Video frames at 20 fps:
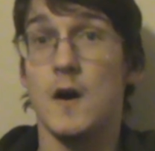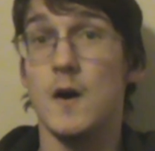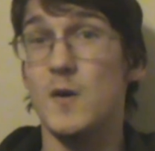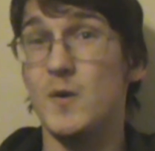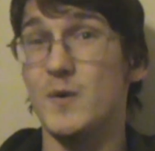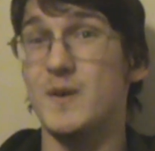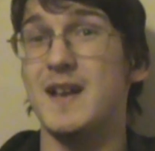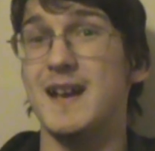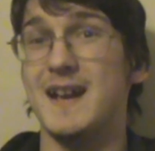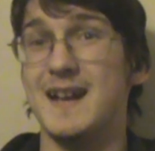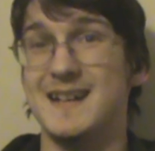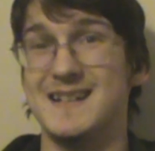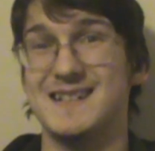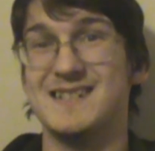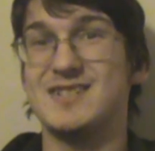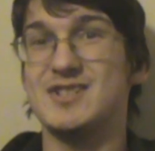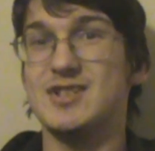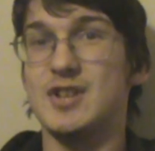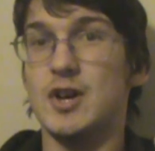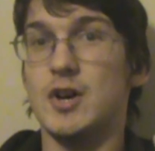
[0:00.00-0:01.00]

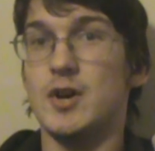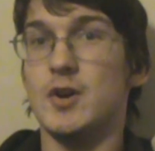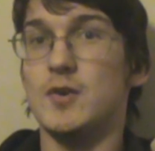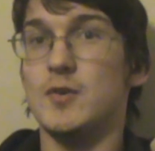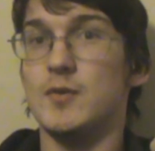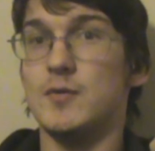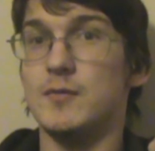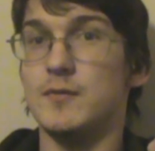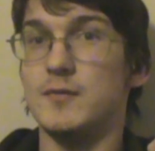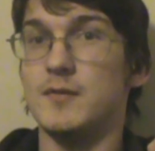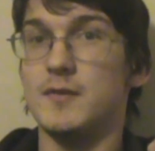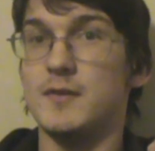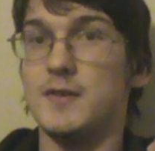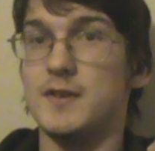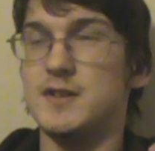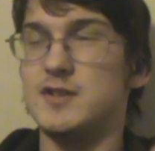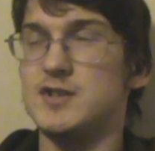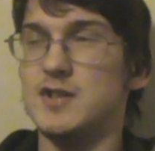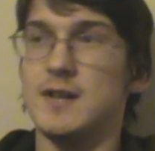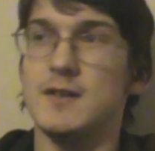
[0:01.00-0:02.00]
Okay, so
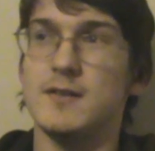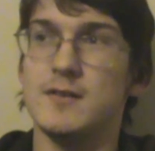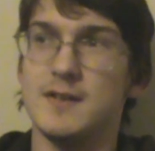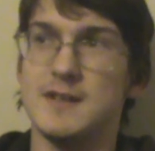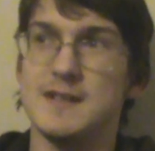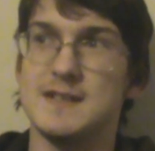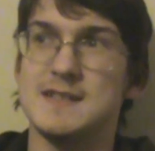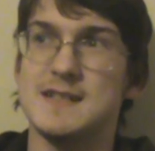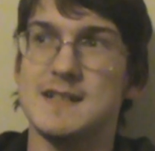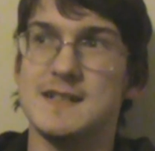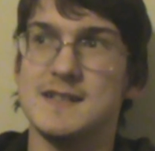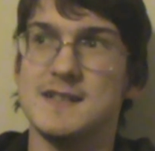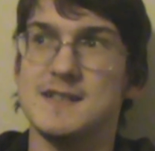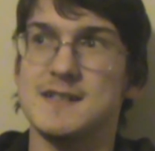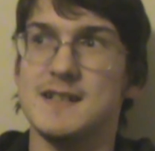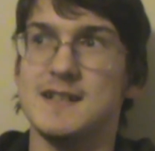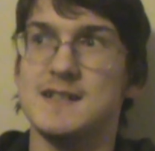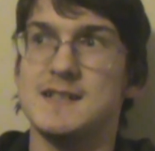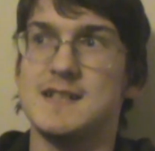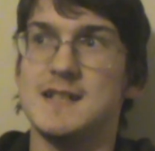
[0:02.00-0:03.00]
the general
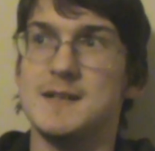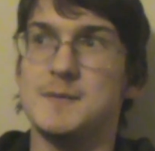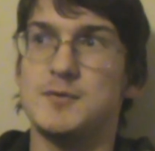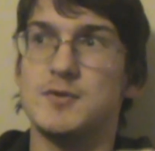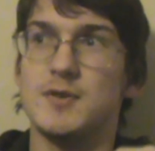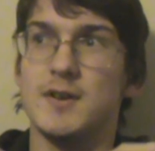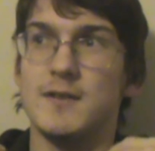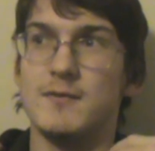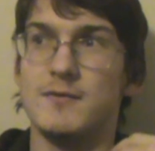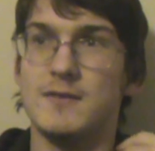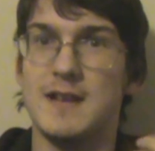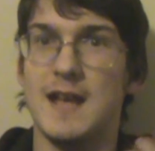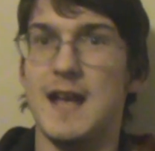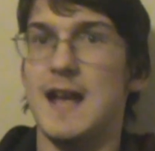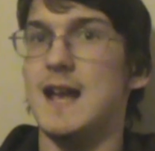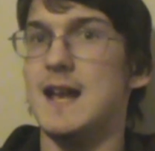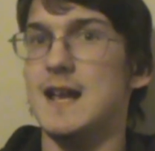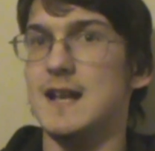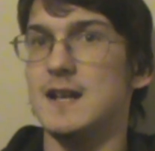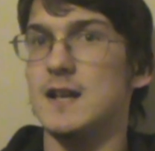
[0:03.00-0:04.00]
consensus I seem to have
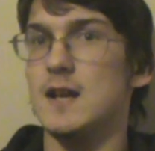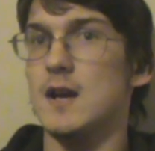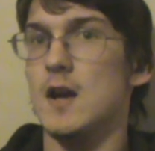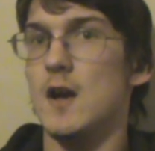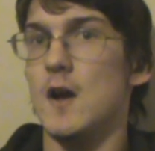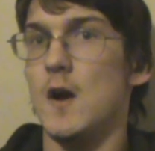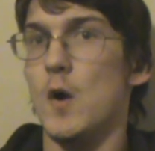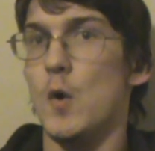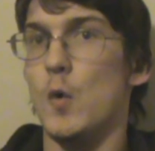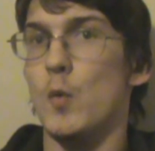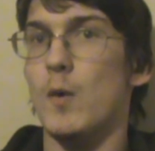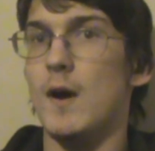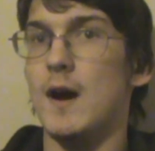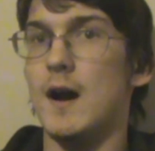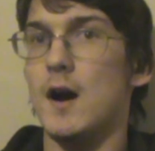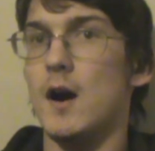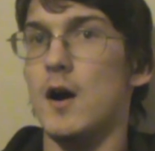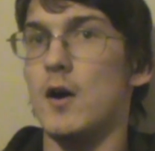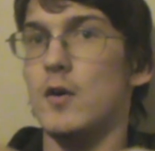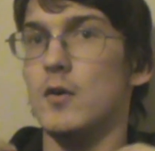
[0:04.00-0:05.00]
gained
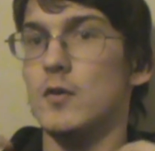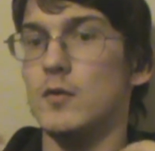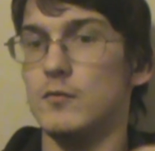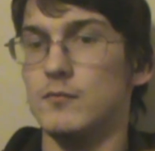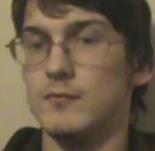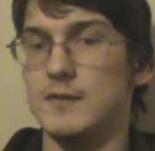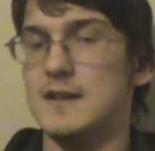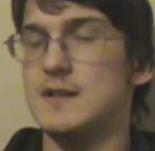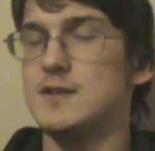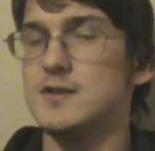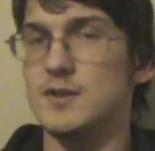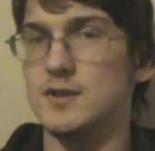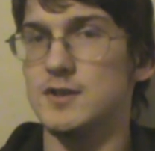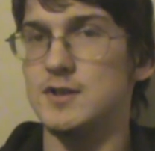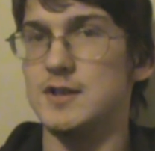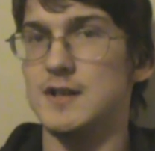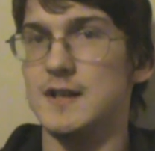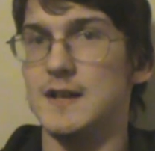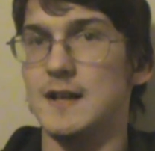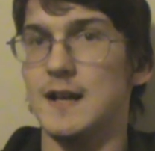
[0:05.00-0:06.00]
while
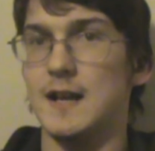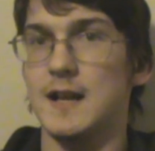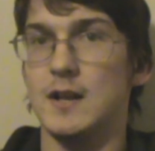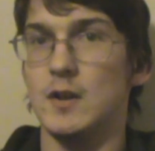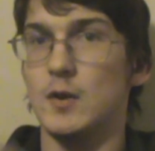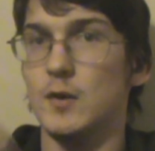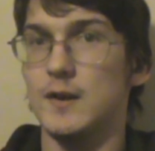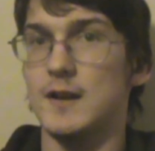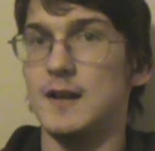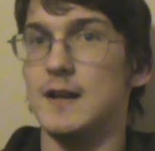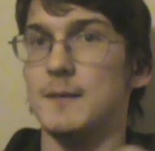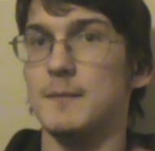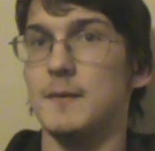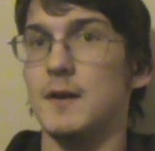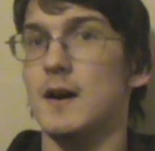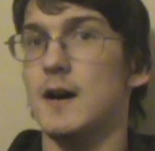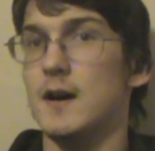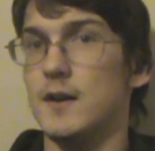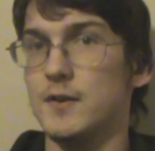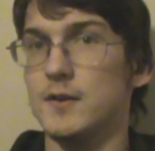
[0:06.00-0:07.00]
researching and looking
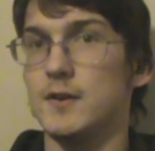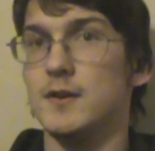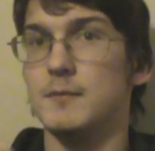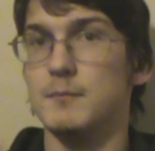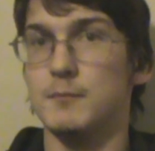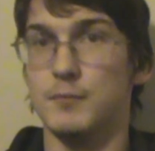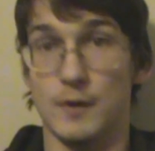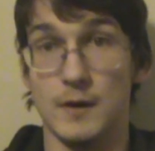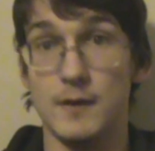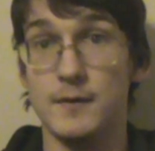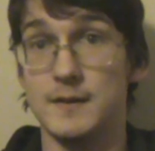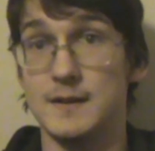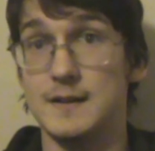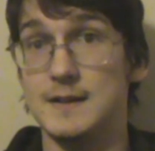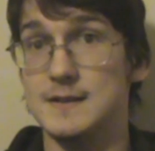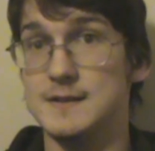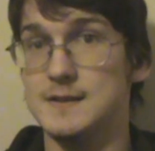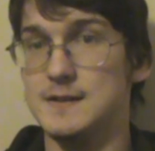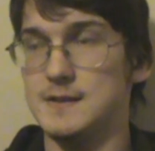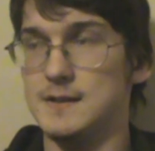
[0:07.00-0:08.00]
up other
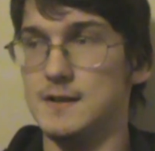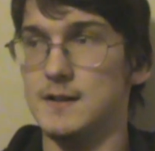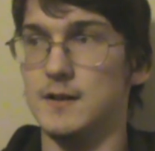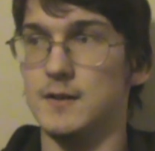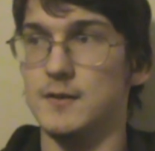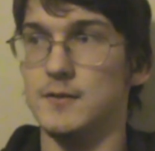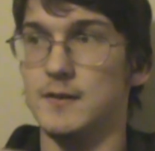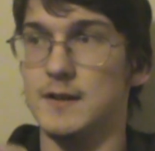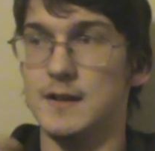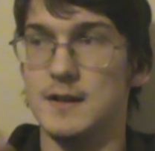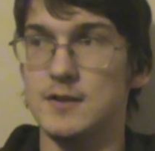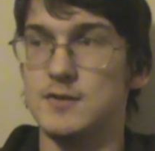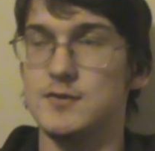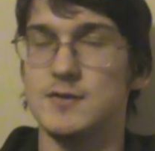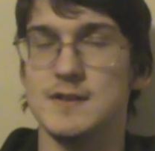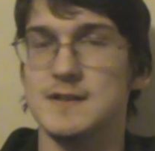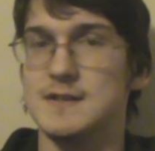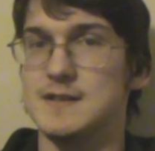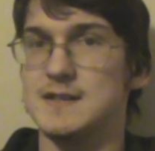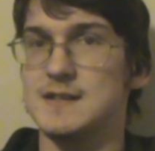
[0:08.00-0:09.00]
bronies,
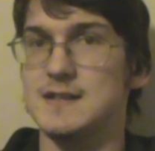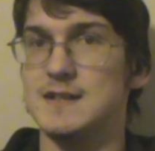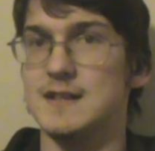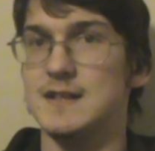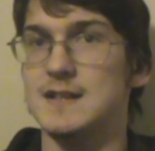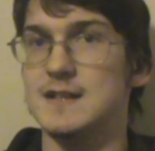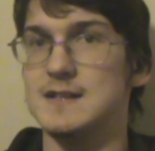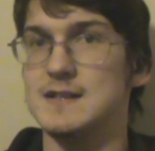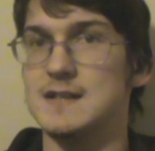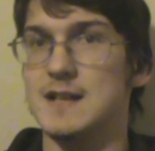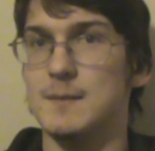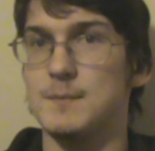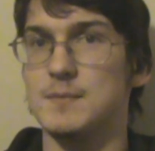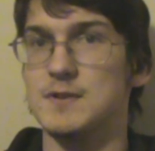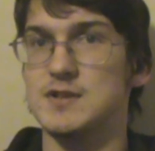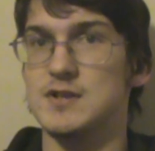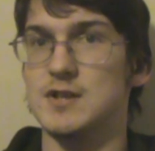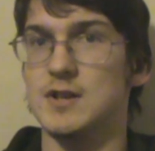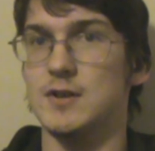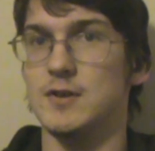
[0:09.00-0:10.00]
interests in this
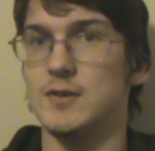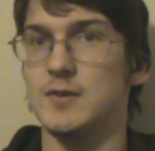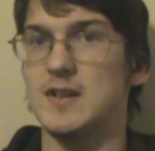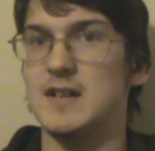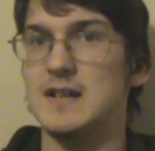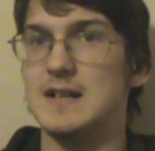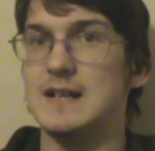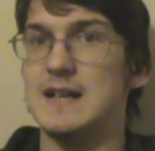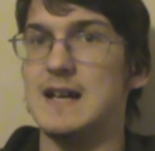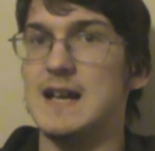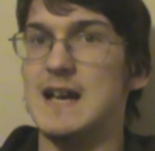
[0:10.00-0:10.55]
episode,